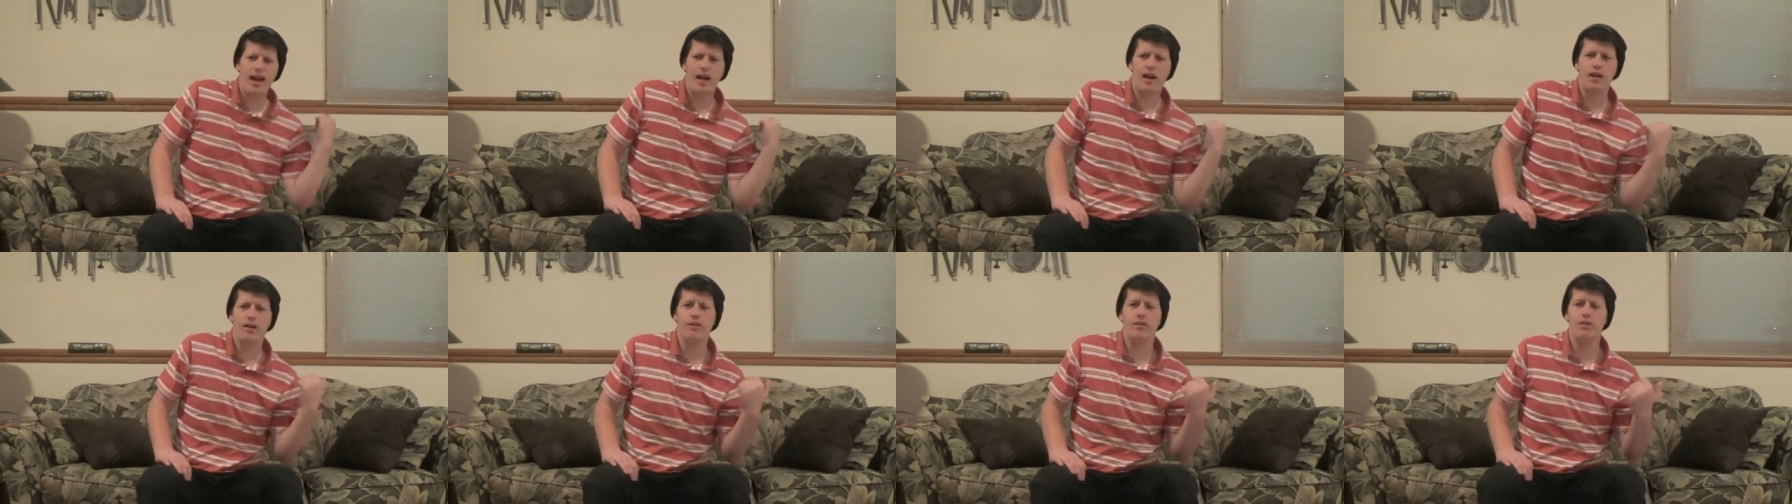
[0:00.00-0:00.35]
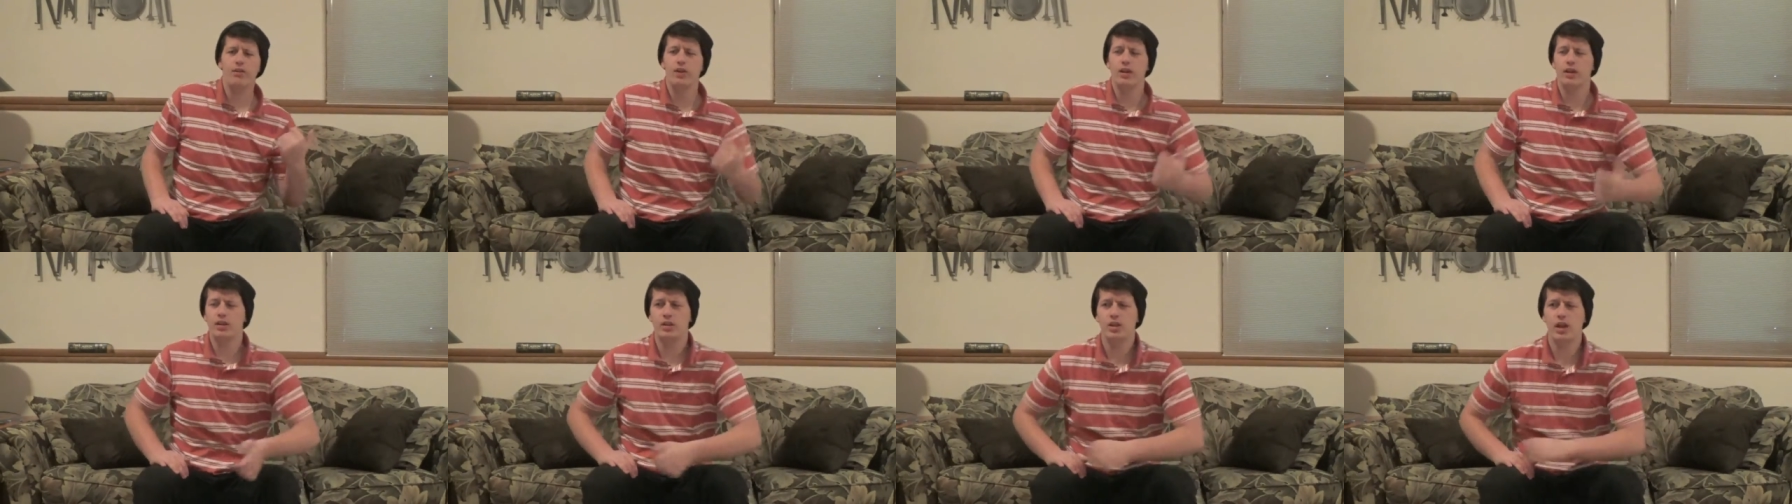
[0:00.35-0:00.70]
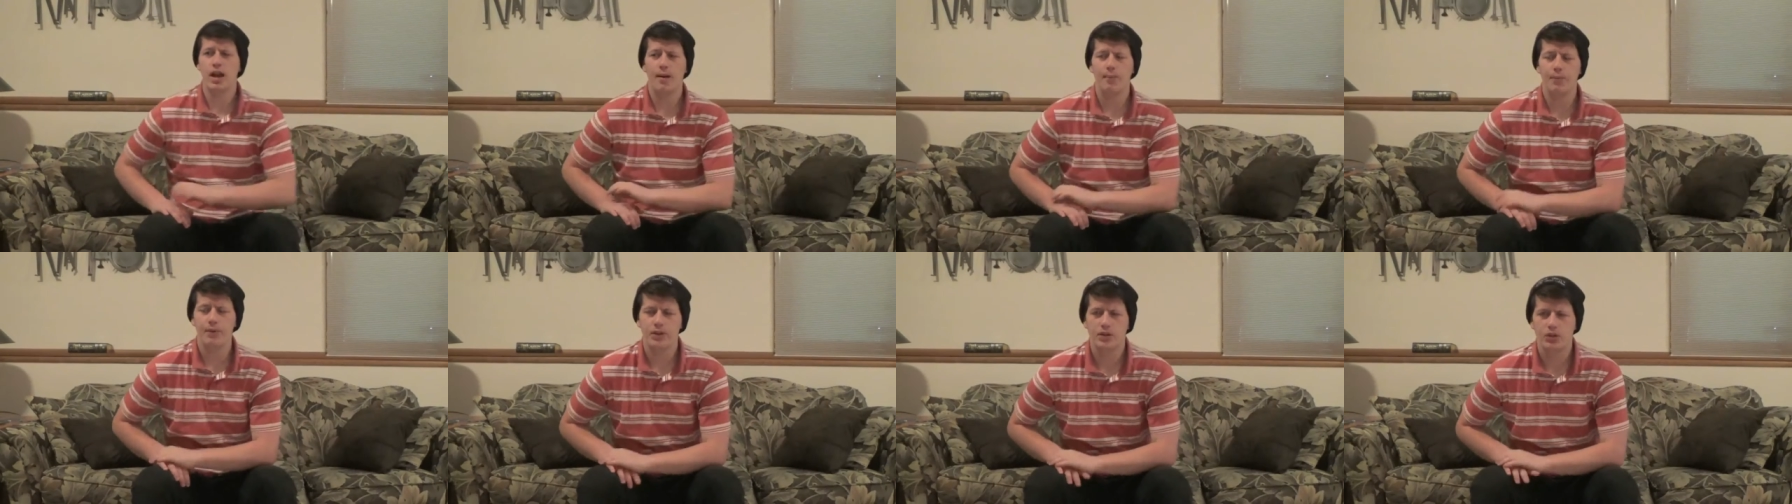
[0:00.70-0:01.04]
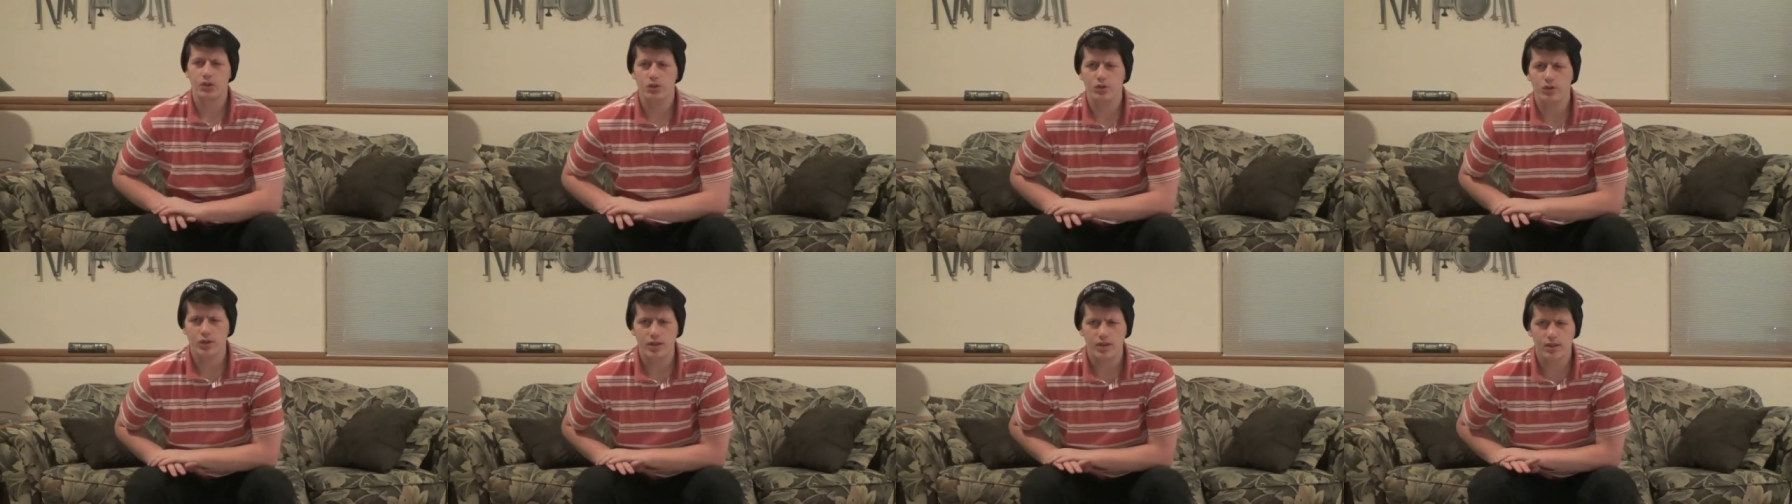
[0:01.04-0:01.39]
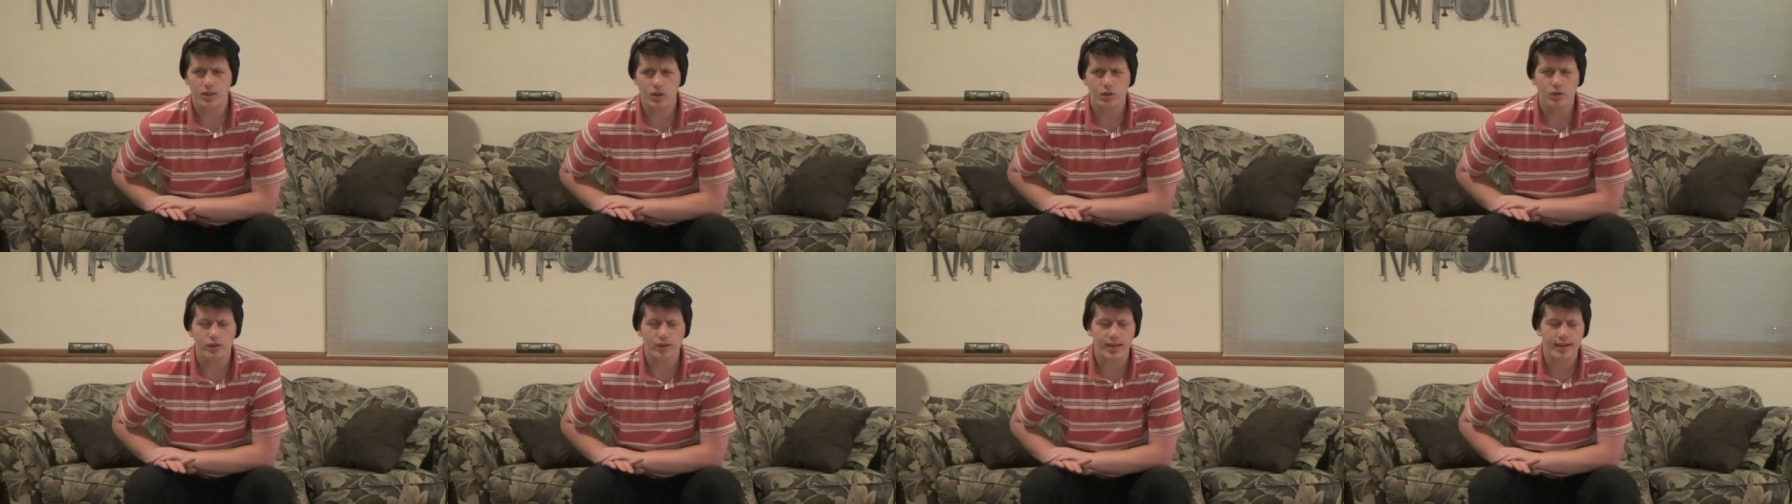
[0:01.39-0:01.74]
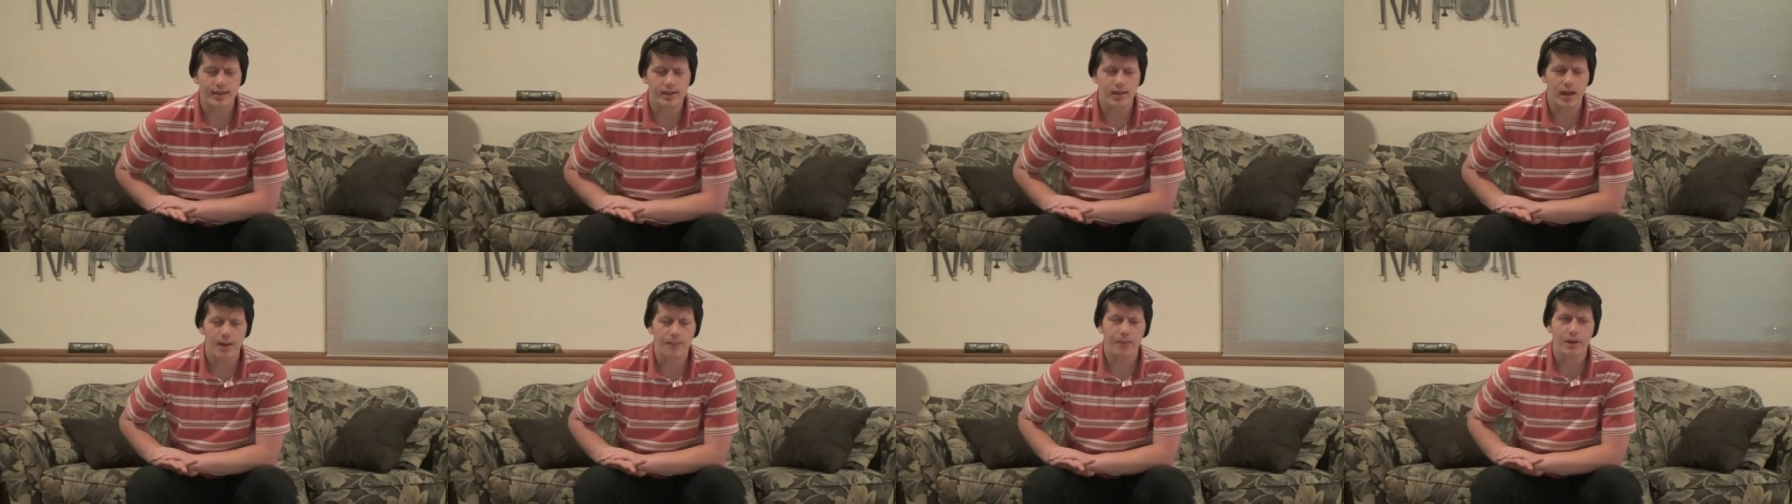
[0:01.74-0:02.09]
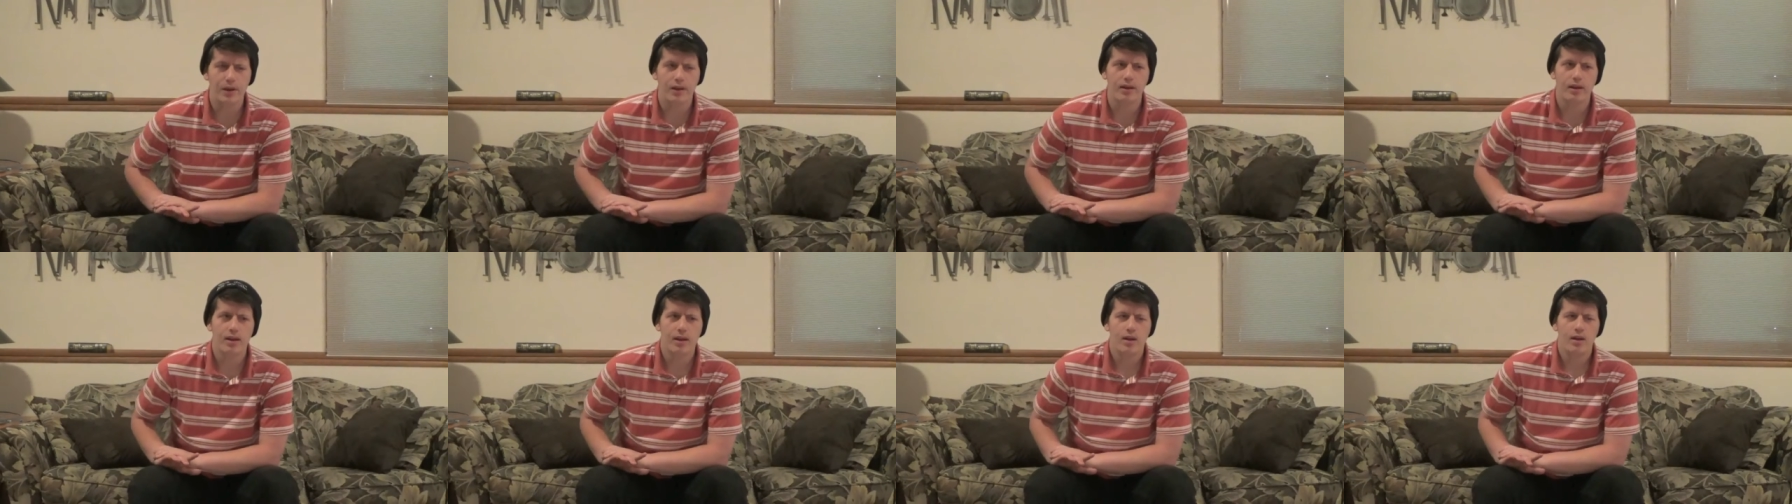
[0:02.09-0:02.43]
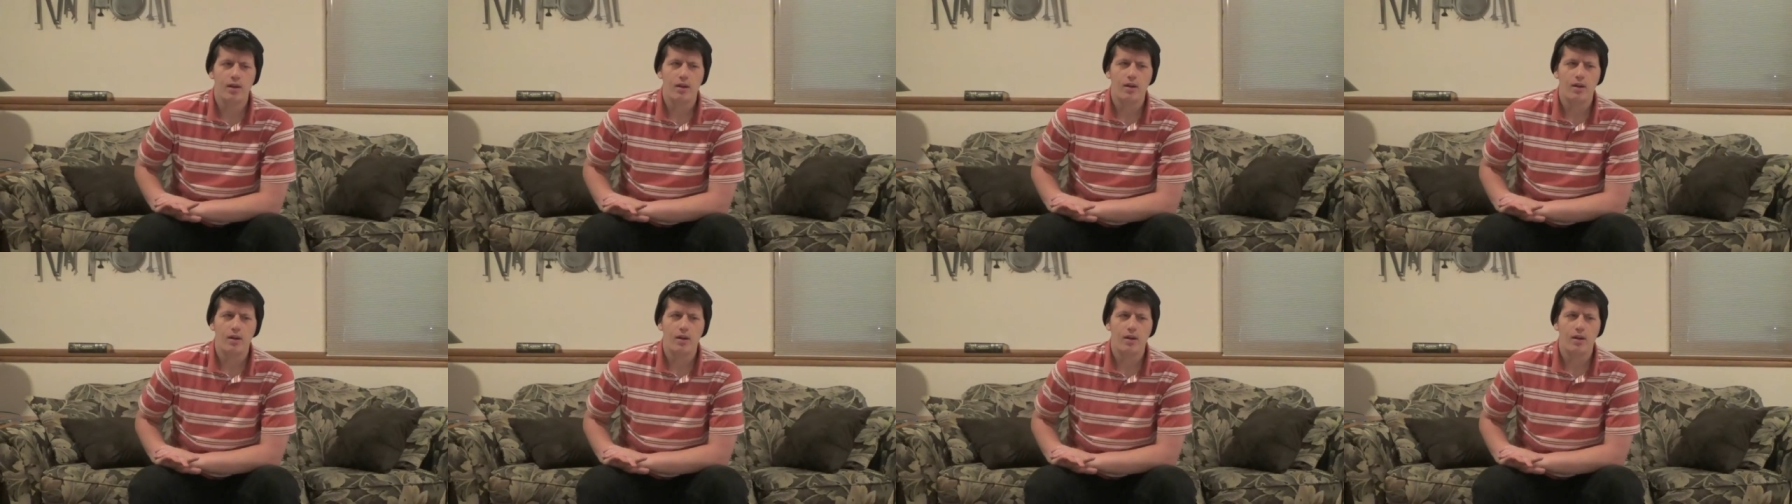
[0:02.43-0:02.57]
have a topic Tuesday's topic